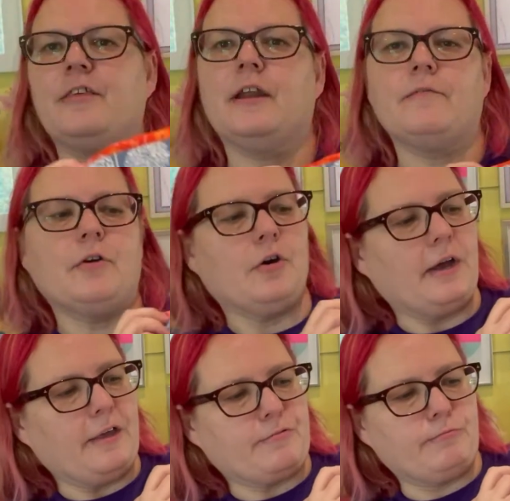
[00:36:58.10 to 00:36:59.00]
I've got
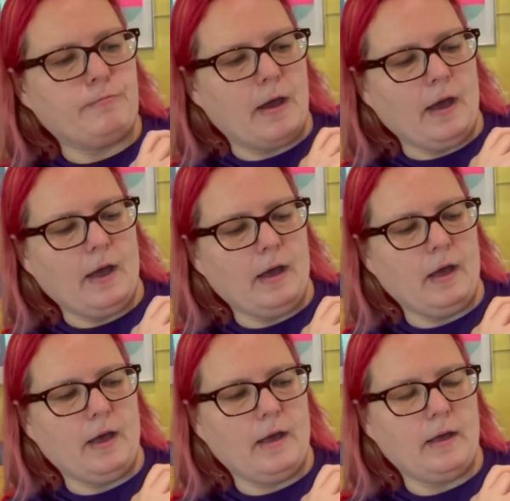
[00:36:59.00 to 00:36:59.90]
is
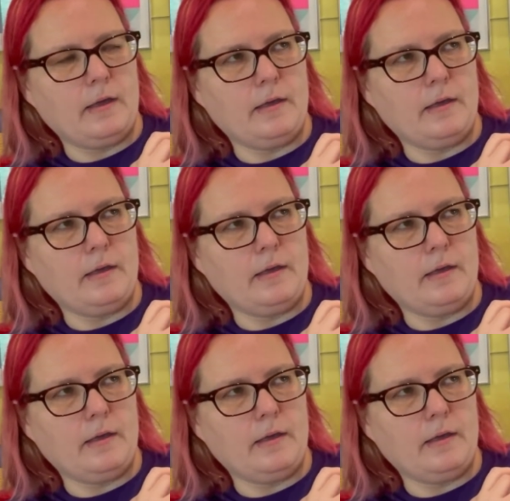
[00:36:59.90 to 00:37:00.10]
the